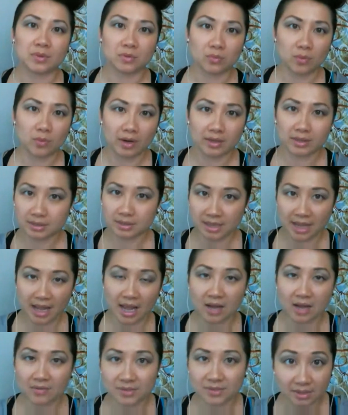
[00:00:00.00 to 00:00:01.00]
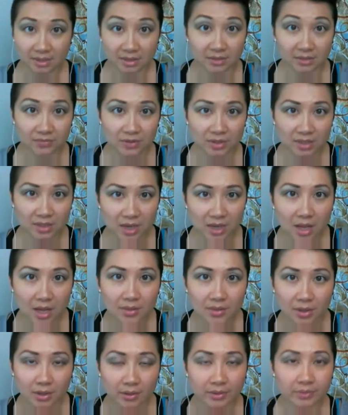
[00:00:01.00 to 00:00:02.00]
and wanting to have a significant
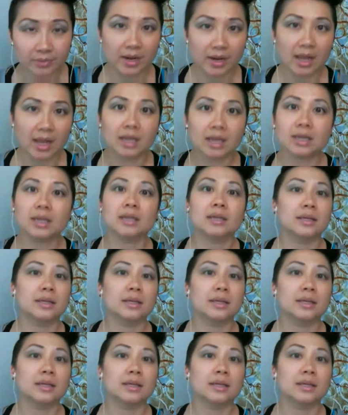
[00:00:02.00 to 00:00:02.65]
other, right?